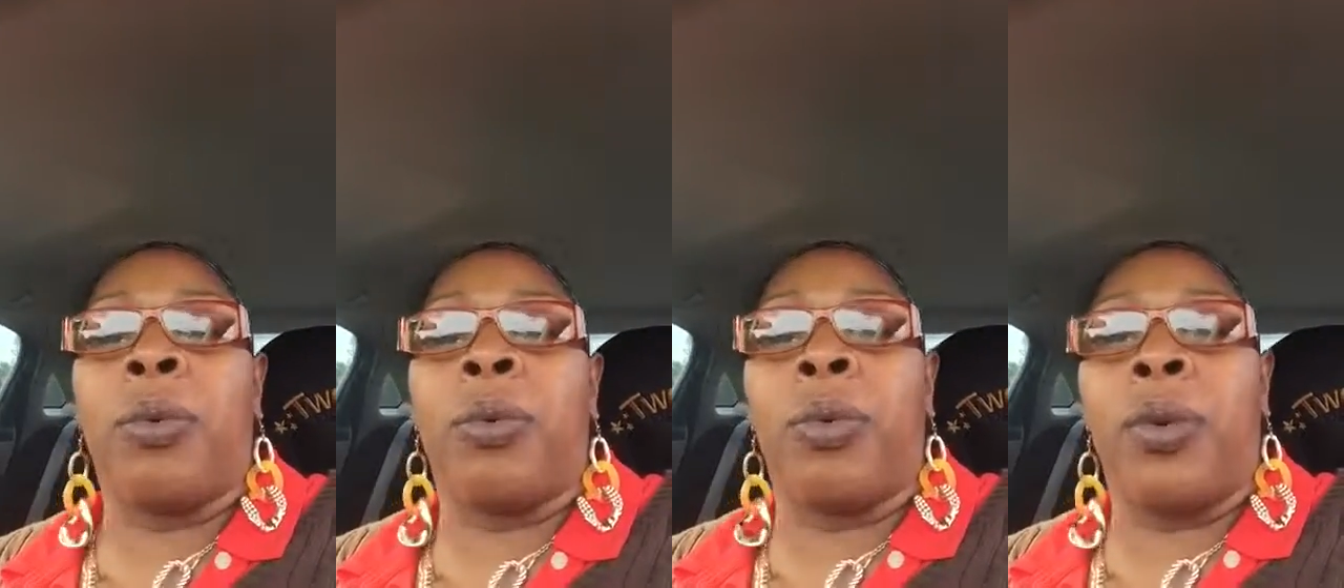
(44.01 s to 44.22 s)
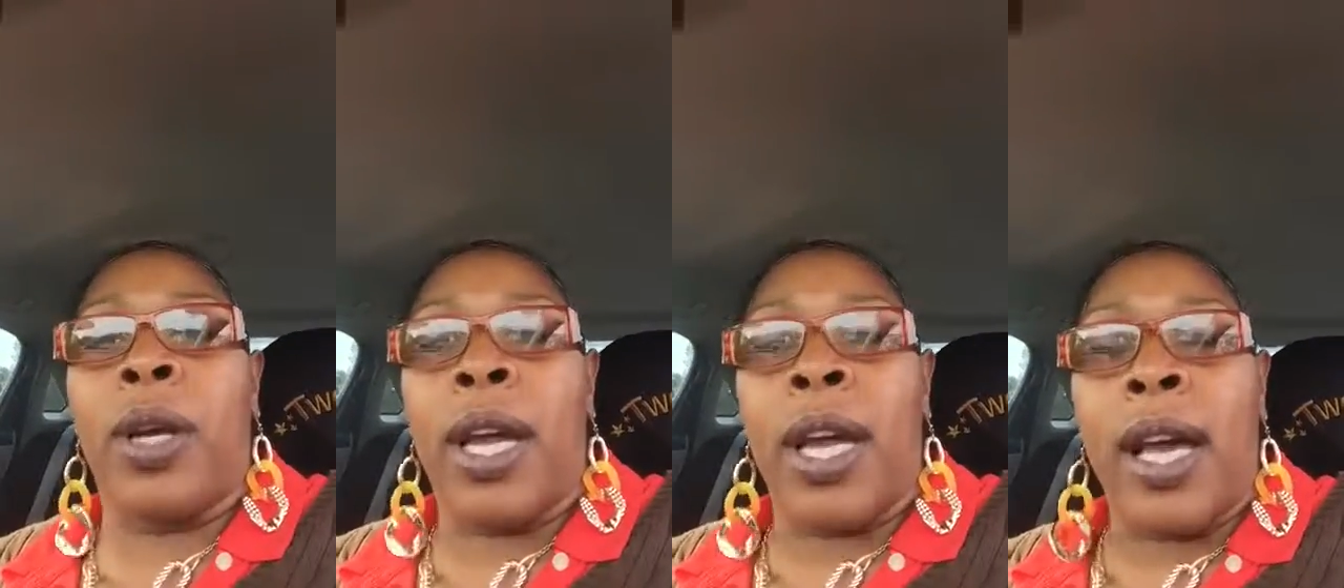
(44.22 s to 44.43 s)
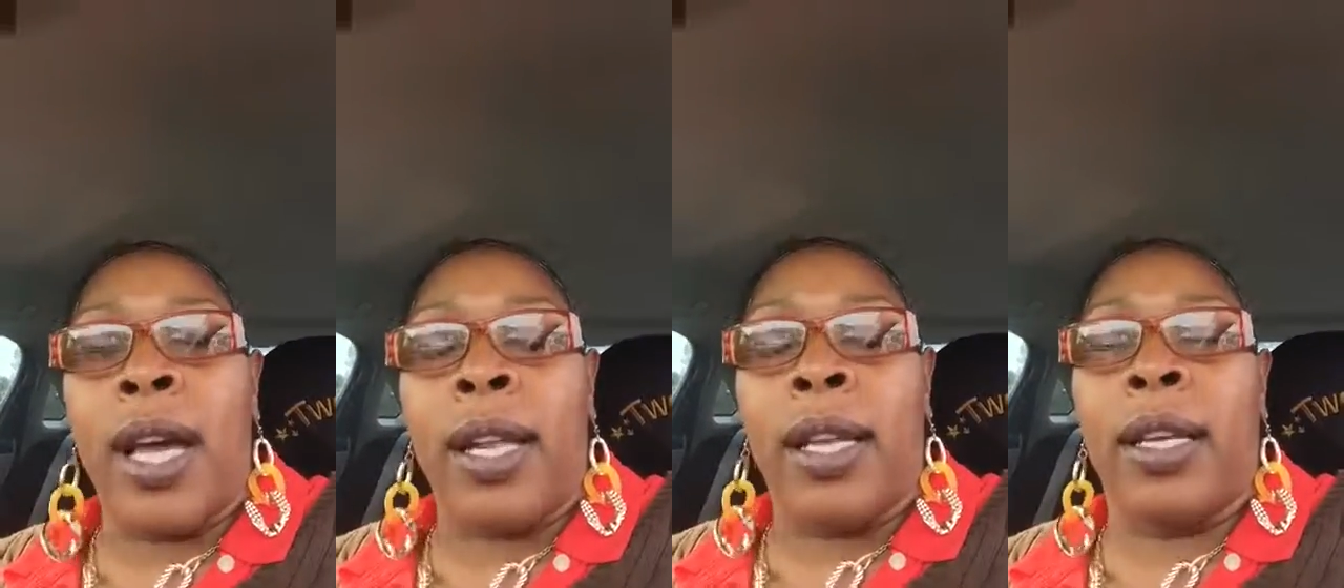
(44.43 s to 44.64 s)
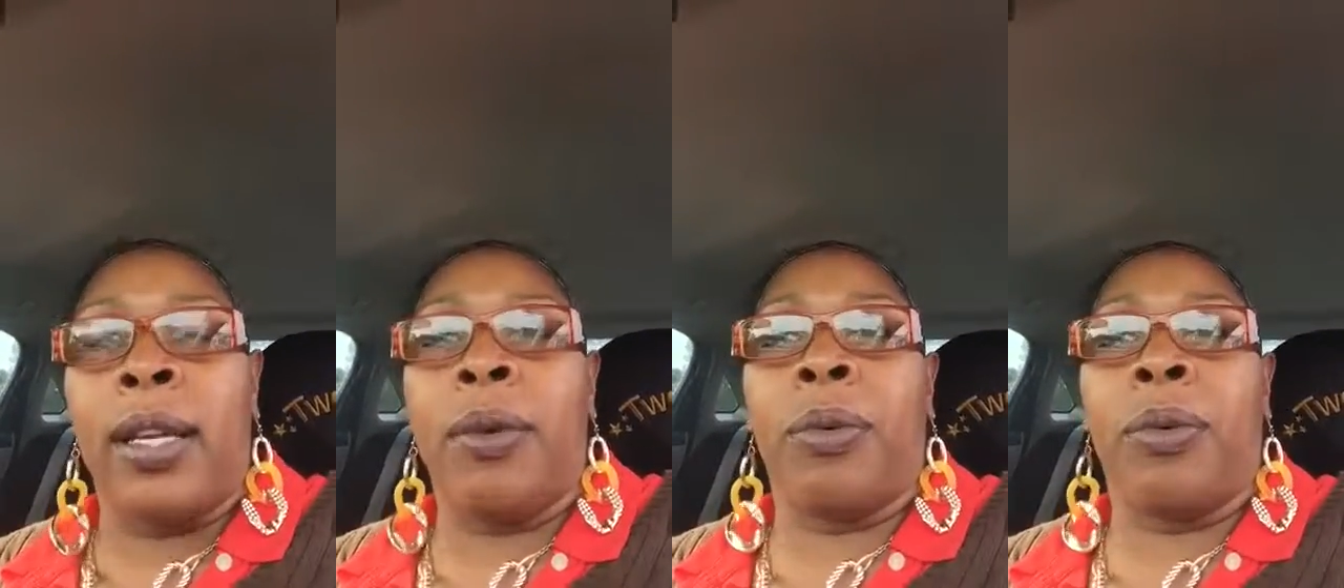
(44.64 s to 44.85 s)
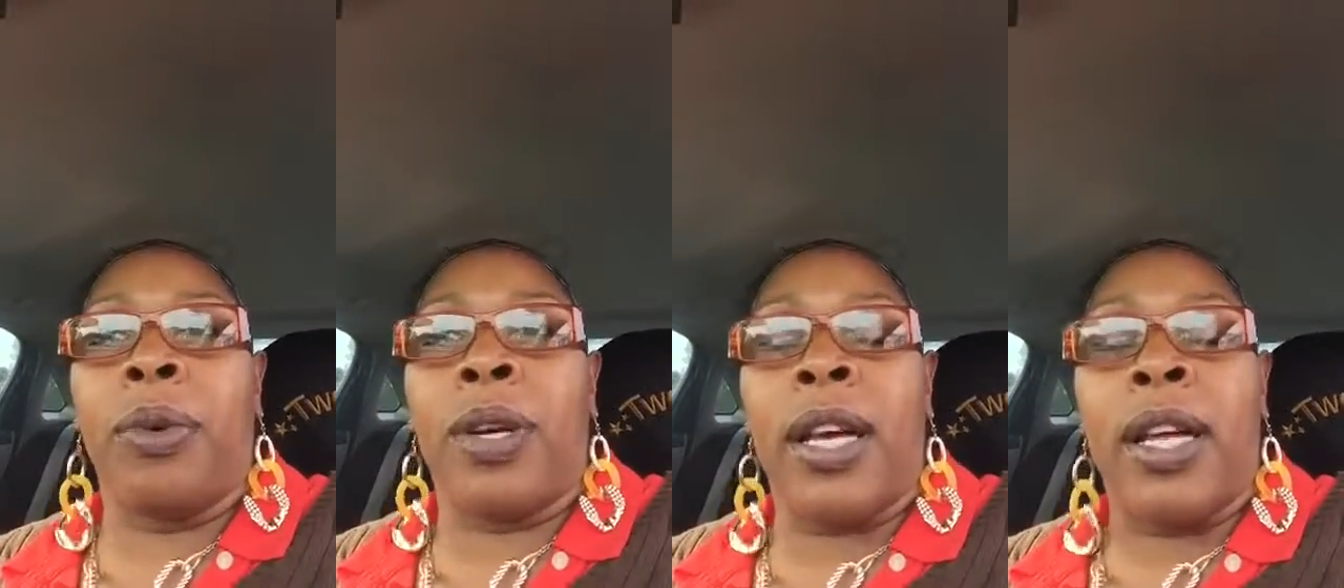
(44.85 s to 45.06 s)
really,
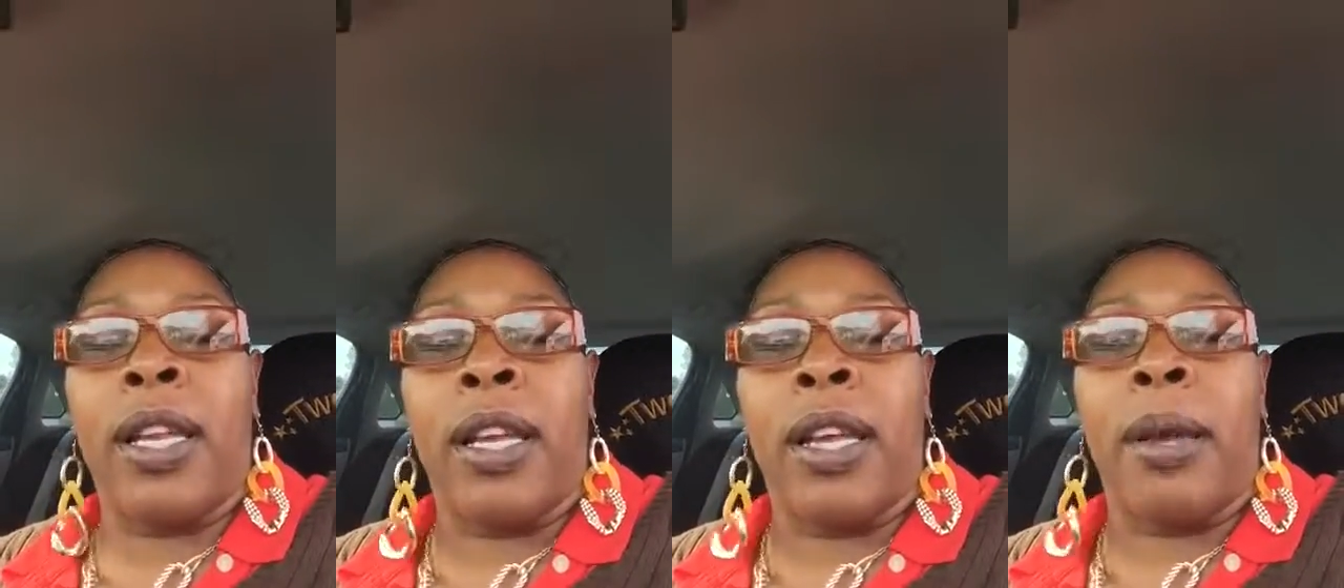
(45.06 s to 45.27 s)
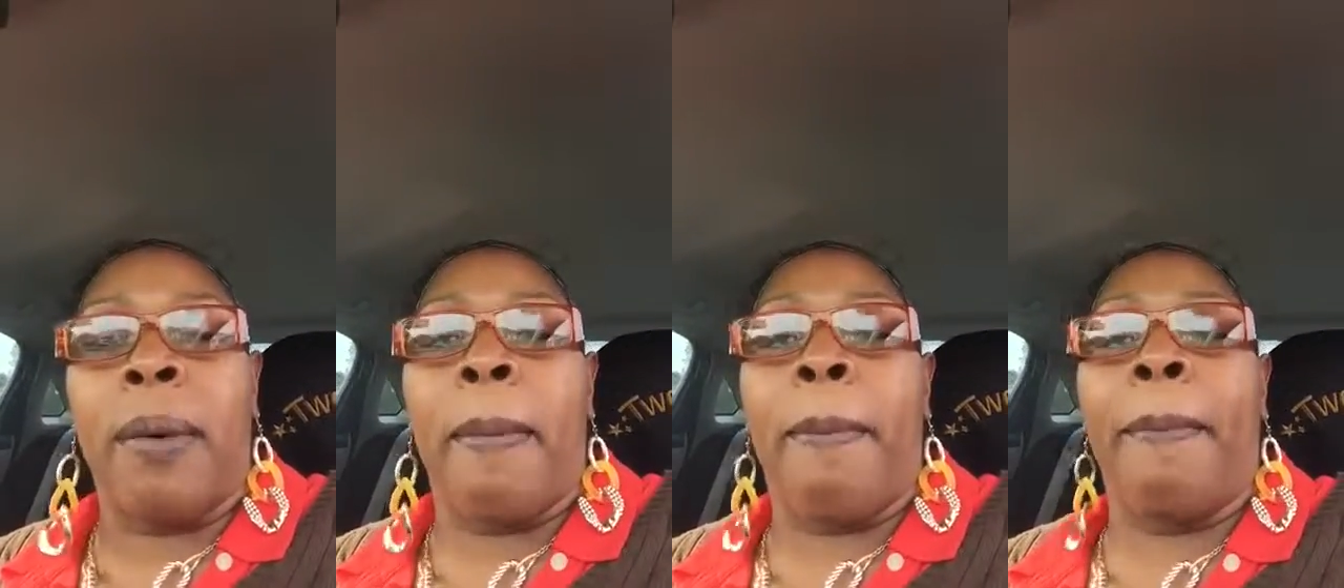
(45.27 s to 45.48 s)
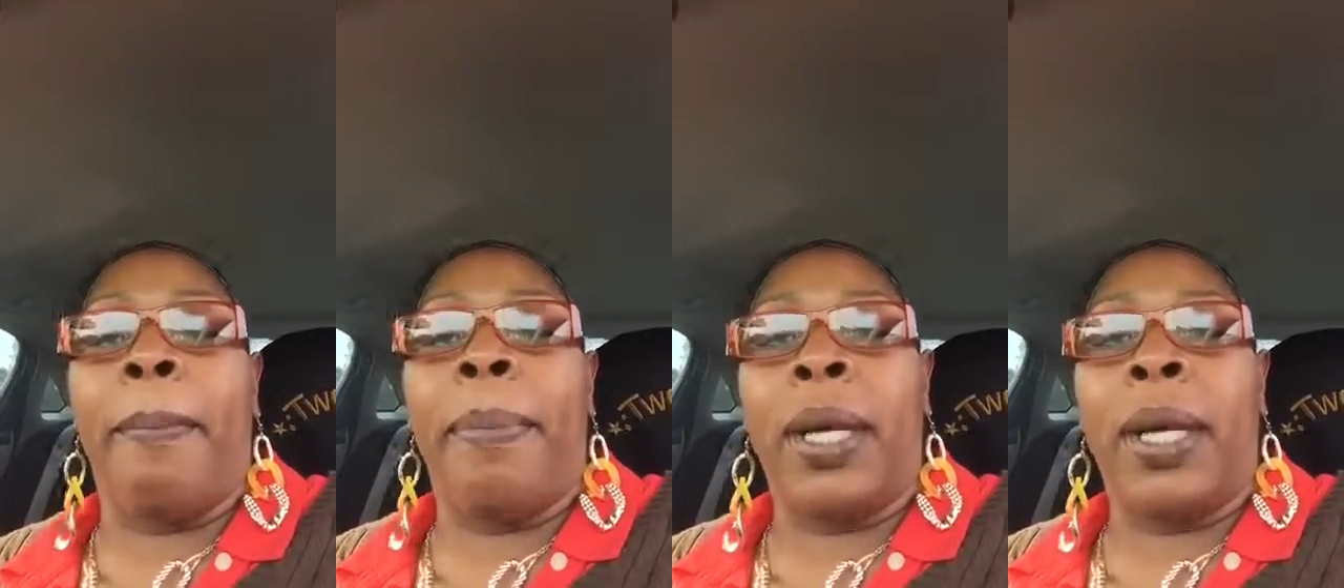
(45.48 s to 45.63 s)
really